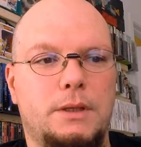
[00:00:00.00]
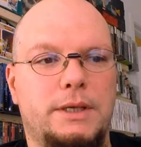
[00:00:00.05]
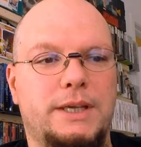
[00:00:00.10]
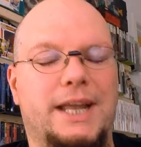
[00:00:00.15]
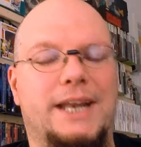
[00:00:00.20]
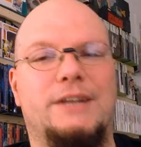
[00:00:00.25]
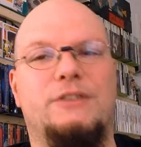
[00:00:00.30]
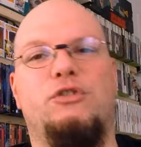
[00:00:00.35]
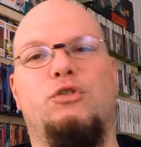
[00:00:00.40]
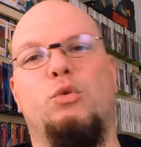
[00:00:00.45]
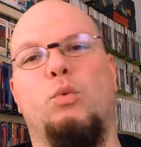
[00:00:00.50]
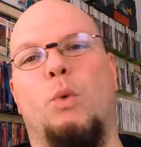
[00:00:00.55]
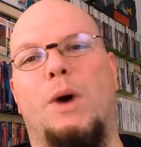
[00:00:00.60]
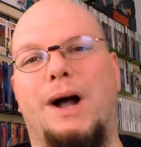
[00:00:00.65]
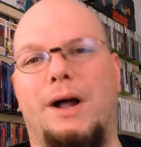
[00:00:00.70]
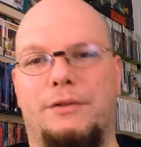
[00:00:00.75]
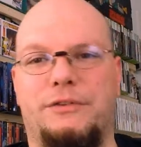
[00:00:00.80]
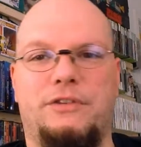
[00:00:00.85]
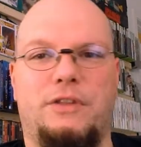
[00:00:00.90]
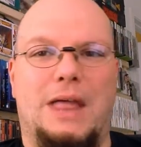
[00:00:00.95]
getting 2
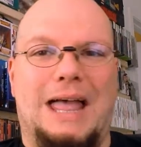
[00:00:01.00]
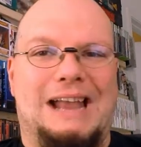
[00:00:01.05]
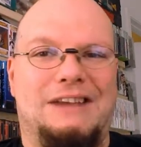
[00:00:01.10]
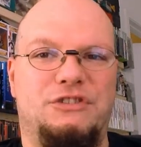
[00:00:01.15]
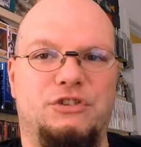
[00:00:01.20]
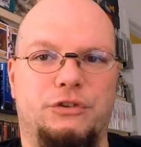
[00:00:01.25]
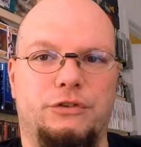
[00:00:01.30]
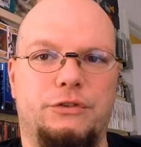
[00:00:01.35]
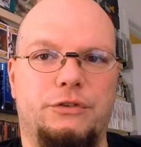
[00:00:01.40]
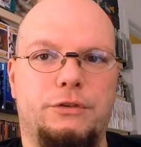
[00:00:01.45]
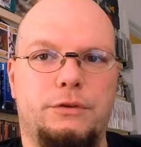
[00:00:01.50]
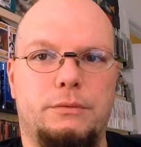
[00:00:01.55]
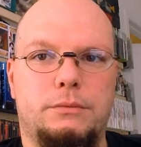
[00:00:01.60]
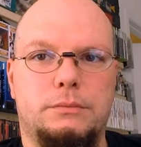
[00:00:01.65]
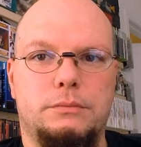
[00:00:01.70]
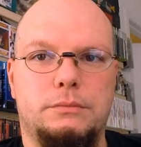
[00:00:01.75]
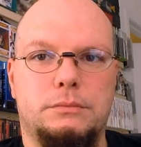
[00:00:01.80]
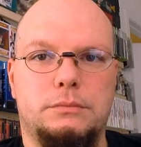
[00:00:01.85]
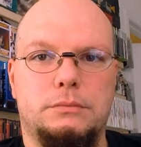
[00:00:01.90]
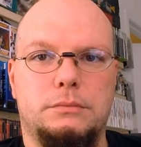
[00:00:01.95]
Wild Slashes
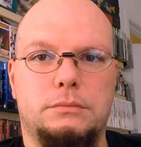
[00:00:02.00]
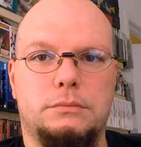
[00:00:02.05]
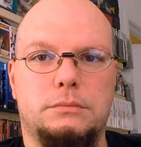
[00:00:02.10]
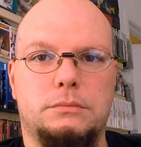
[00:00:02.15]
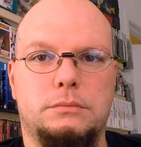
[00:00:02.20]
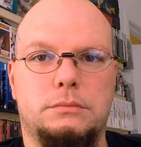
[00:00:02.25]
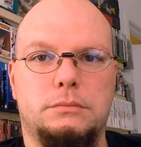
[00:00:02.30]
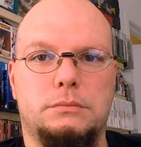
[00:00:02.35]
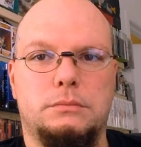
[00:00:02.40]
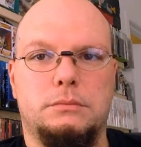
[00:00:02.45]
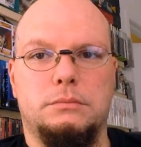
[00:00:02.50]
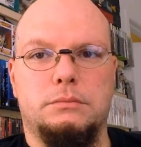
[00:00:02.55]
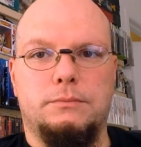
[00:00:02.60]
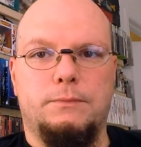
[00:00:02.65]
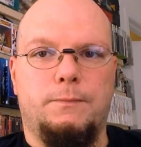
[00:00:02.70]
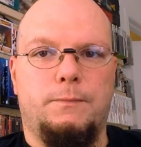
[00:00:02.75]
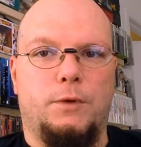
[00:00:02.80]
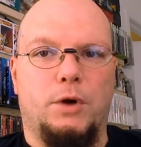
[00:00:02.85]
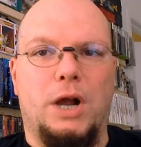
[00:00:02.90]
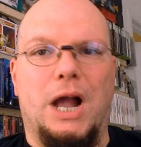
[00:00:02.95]

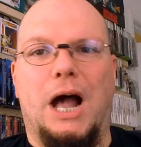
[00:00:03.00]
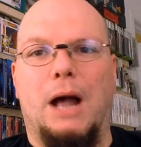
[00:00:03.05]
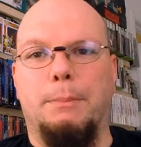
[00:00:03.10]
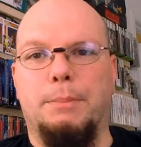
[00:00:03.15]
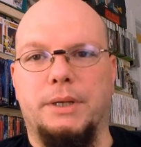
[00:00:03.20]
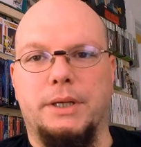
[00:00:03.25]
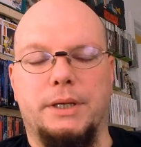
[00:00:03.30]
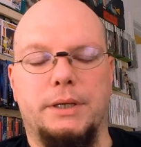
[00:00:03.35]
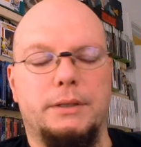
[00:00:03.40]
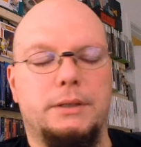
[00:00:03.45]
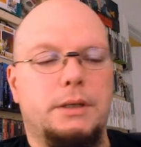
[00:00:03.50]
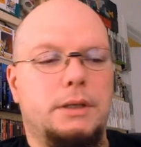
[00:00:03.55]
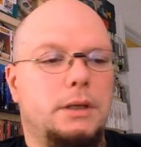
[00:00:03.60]
for copying.